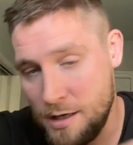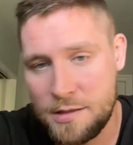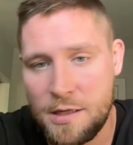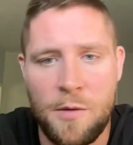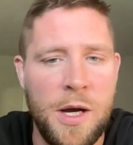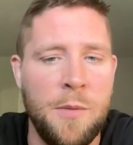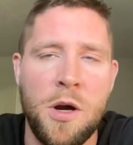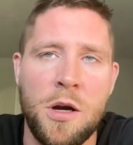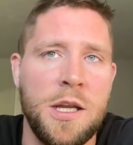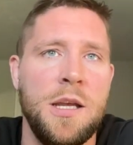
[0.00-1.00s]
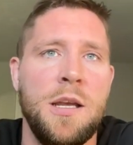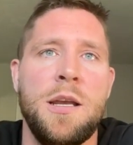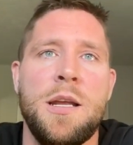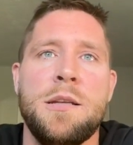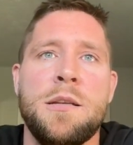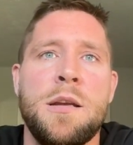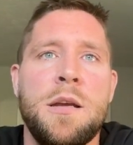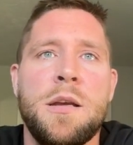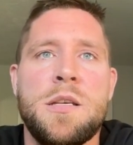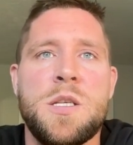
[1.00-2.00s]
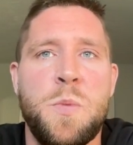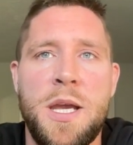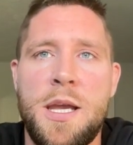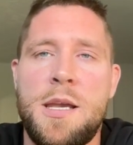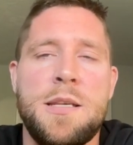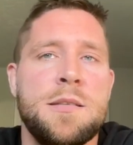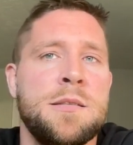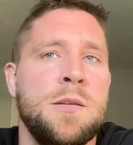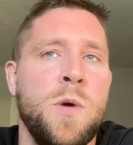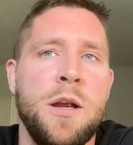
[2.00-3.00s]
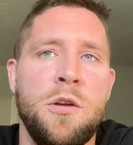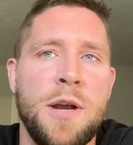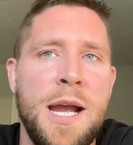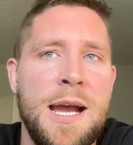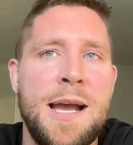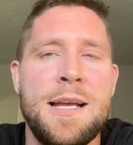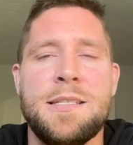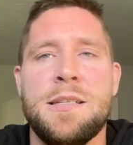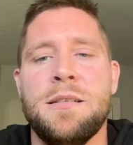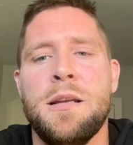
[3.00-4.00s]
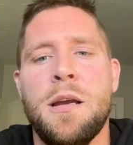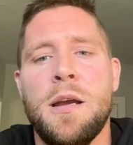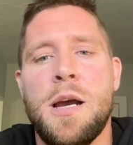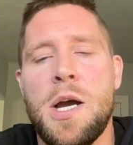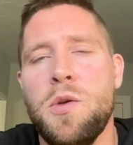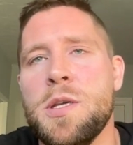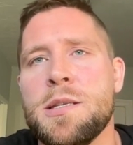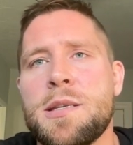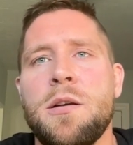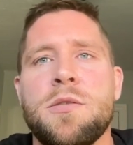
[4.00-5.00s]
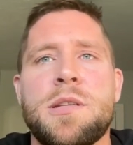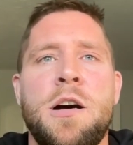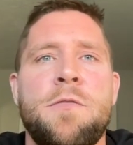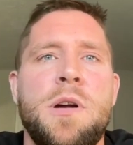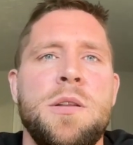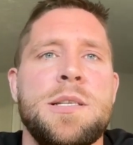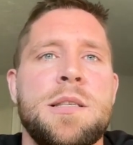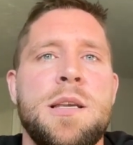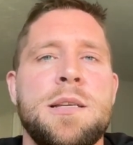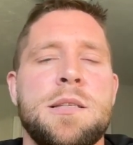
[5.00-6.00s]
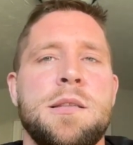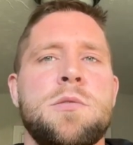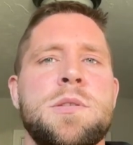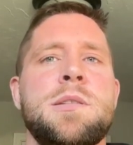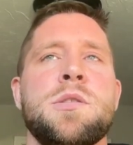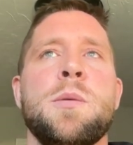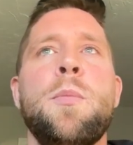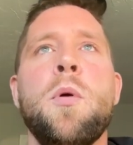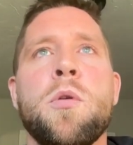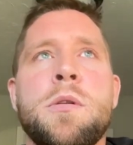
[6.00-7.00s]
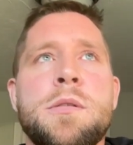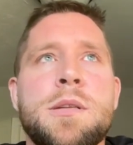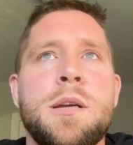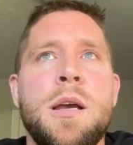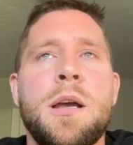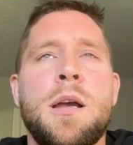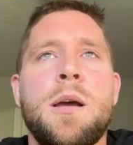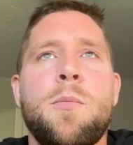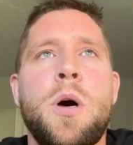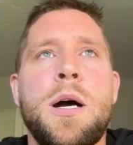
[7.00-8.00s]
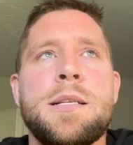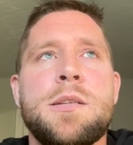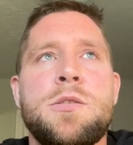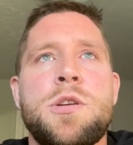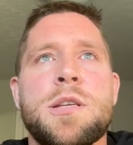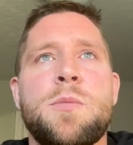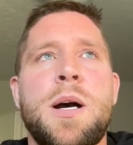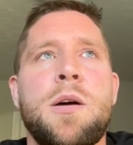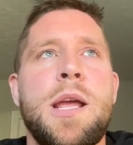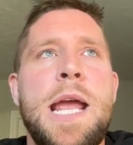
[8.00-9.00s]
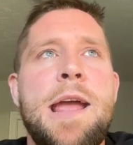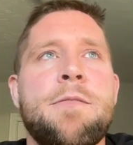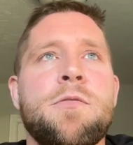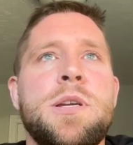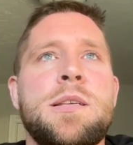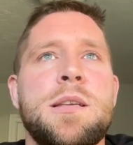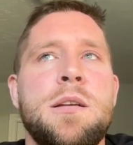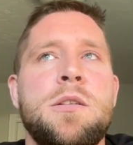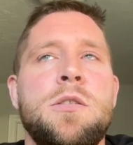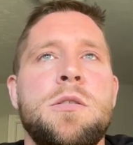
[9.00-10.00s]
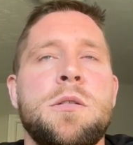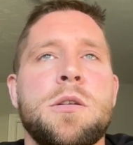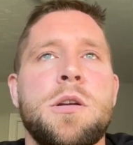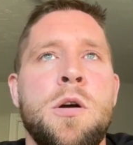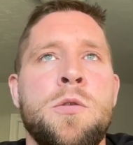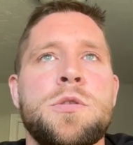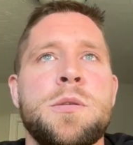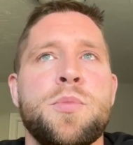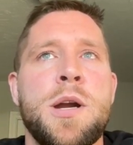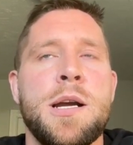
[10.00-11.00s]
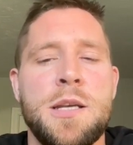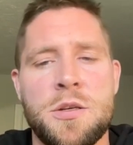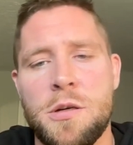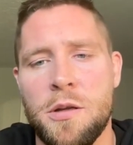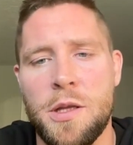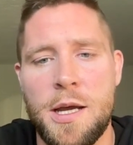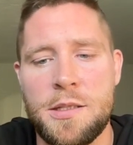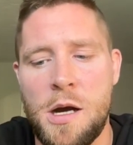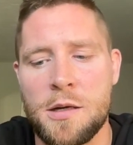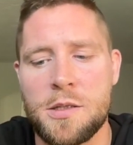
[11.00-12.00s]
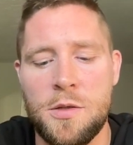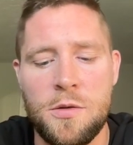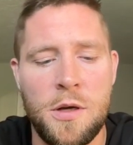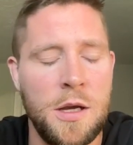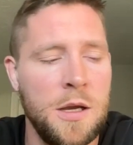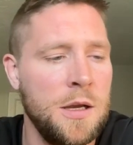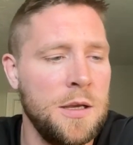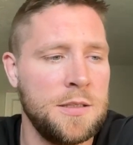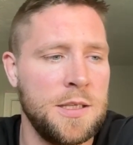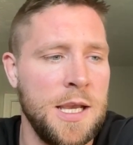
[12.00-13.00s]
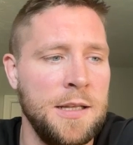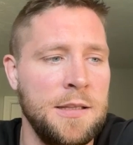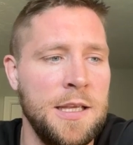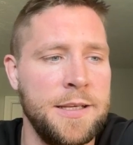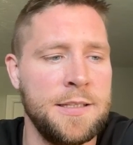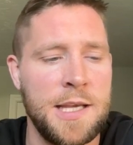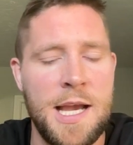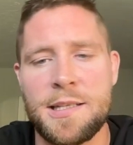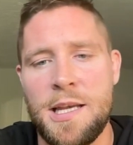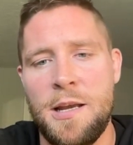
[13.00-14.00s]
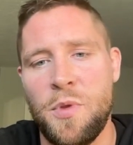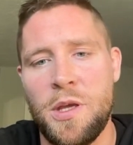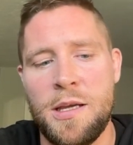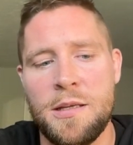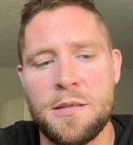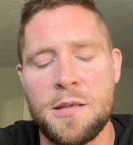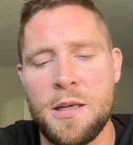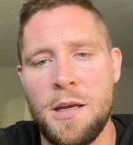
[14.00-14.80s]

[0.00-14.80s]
it's all about marketing and space and where you're at and how you can sell yourself and all these things. And those things are important. But just about every single coach and practitioner that I talked to said the exact same things.